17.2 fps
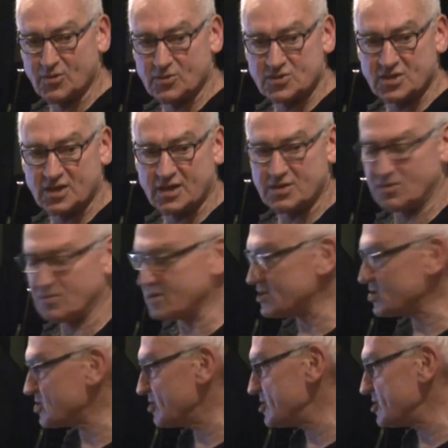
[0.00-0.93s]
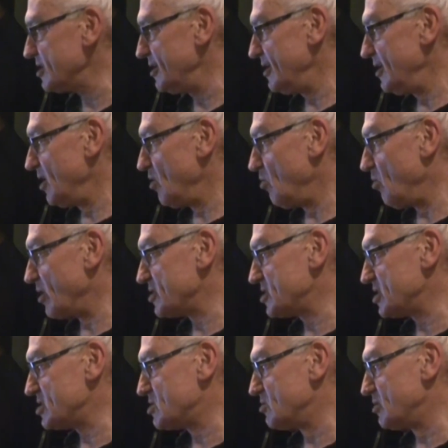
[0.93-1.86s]
side and questions, was
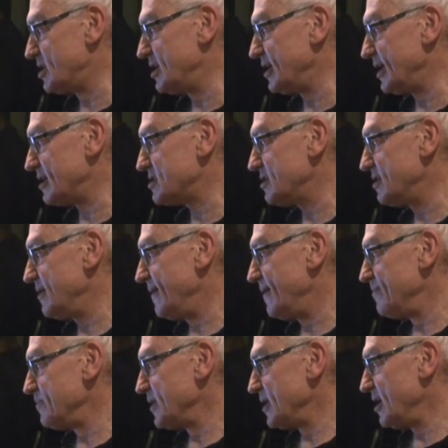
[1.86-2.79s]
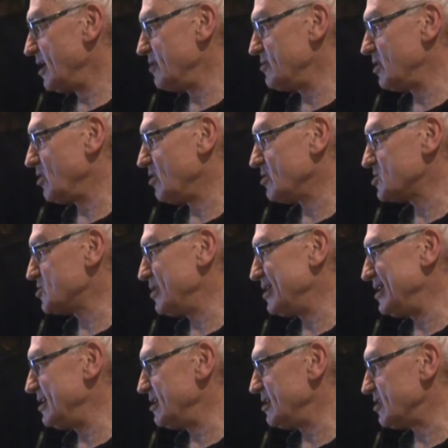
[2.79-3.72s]
just looking at the last
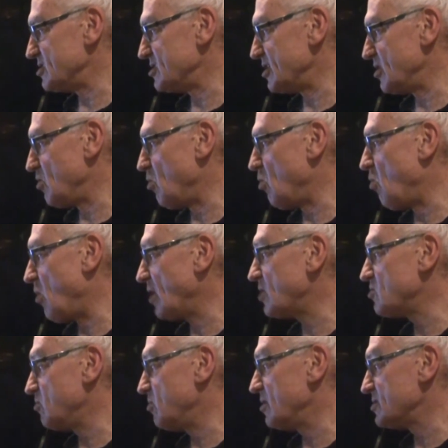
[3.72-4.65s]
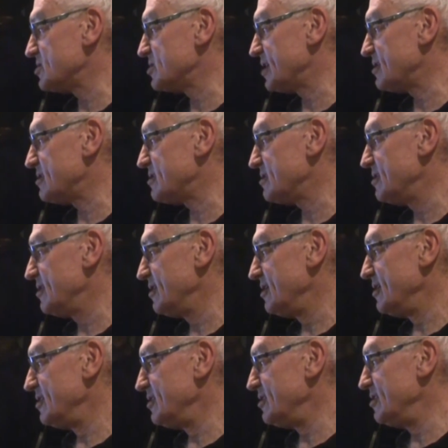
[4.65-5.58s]
20 years. You know, what was that
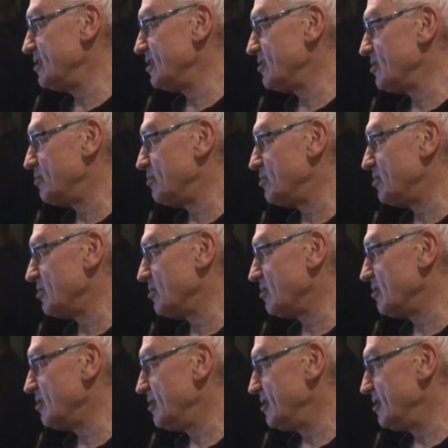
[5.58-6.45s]
neoliberal